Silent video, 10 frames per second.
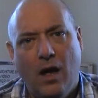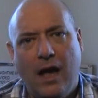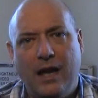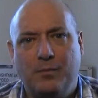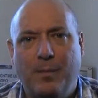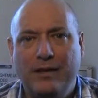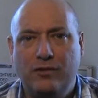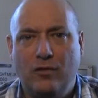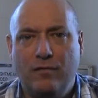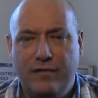It's
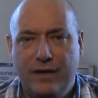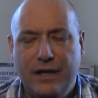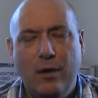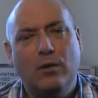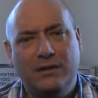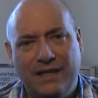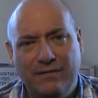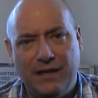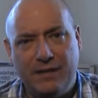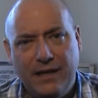based on video or
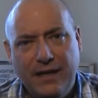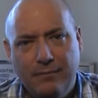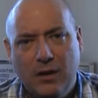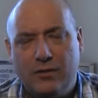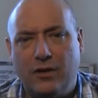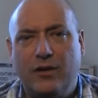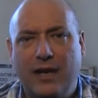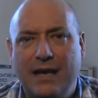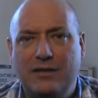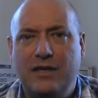DVD, so you
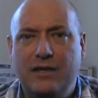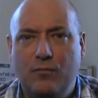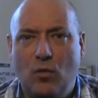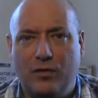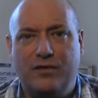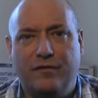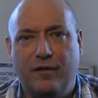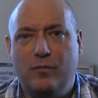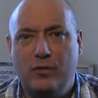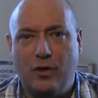can actually watch the
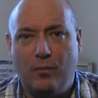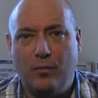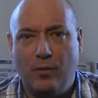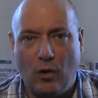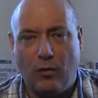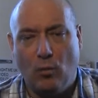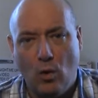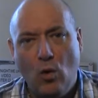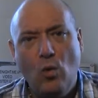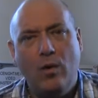films on the
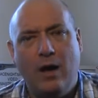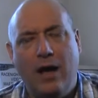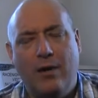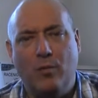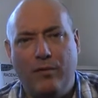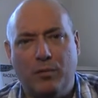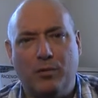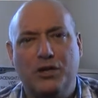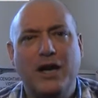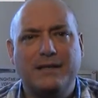wall with a
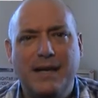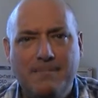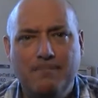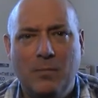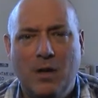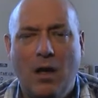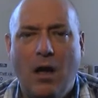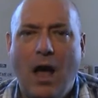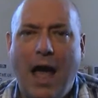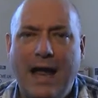projector.
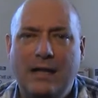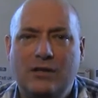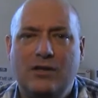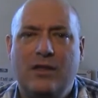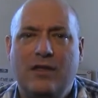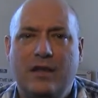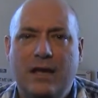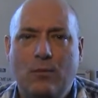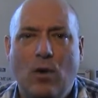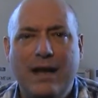And
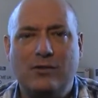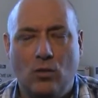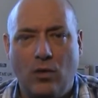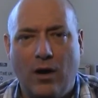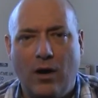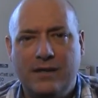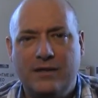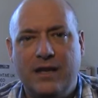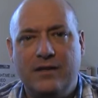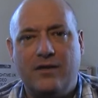the way it's
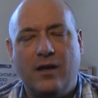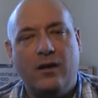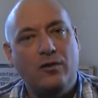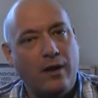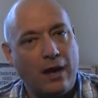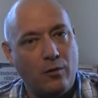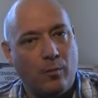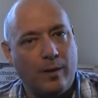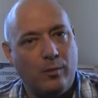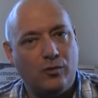organised is that you get your
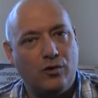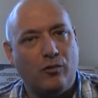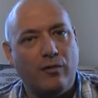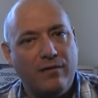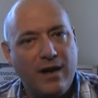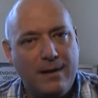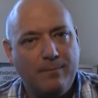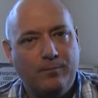people to your event,